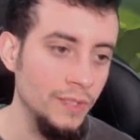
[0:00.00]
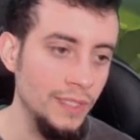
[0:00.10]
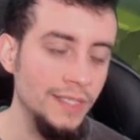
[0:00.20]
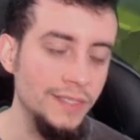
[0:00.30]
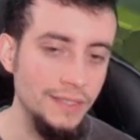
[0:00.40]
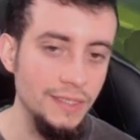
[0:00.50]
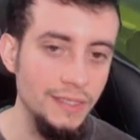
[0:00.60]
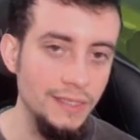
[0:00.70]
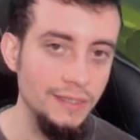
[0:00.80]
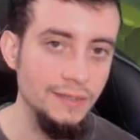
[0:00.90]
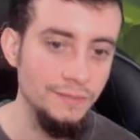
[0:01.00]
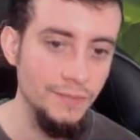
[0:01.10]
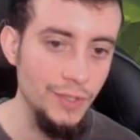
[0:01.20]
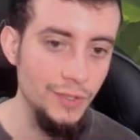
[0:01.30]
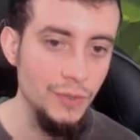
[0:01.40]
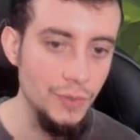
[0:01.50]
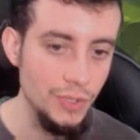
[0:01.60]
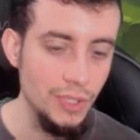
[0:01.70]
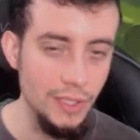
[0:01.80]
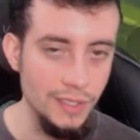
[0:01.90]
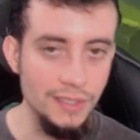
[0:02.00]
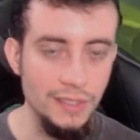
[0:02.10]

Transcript: that I see these huge cards,